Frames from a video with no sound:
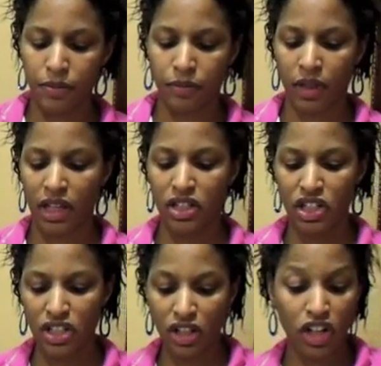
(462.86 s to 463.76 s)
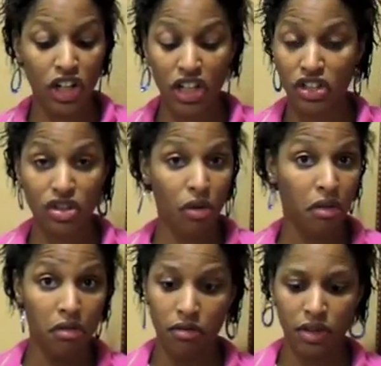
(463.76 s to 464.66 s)
it's just a cookie dough,
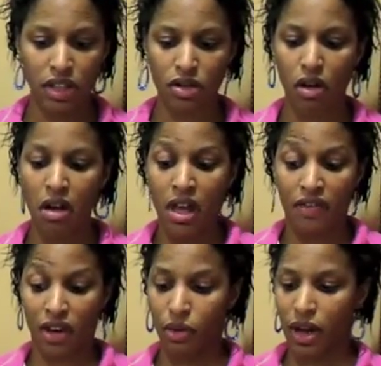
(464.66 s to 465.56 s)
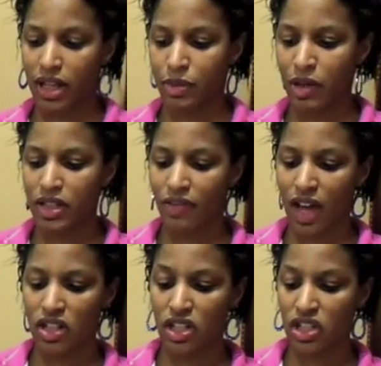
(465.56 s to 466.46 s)
that's all. They're quite expensive actually.
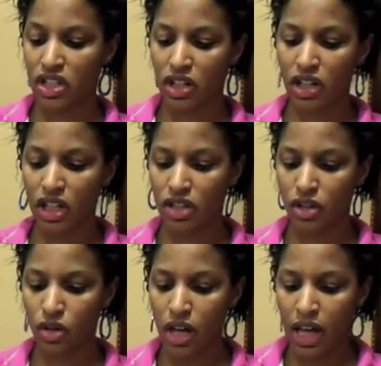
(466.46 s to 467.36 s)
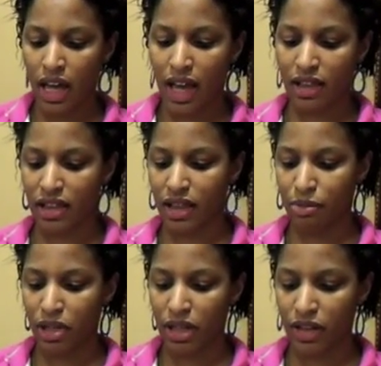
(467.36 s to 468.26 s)
It's just a cookie dough and then they put
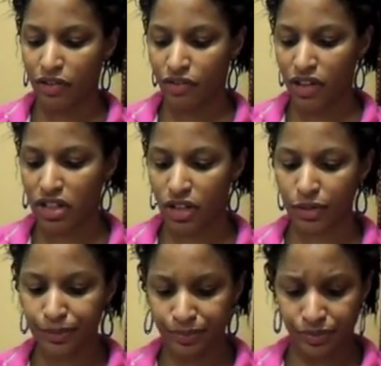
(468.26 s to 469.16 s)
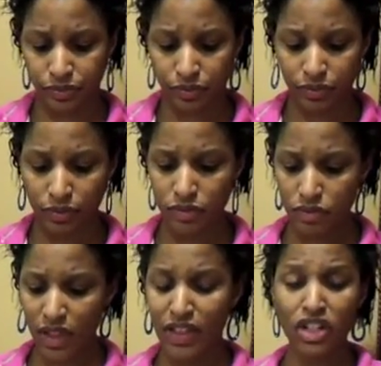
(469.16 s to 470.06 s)
it in the freezer
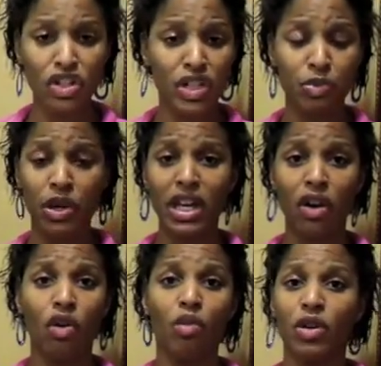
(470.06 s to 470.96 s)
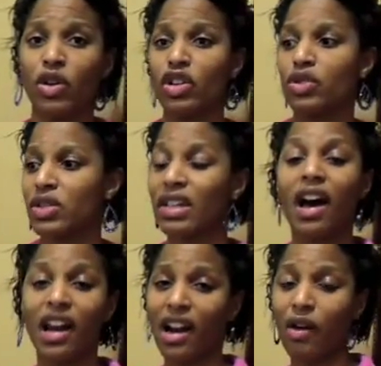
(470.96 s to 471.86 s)
and then you just bring it home and all you do is cut
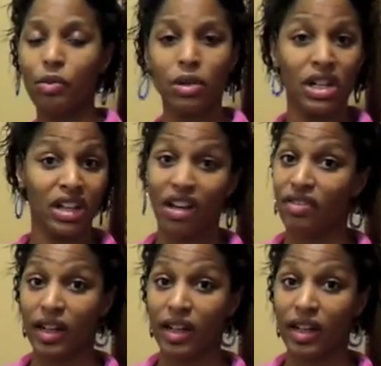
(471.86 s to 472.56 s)
it out and put it in the oven.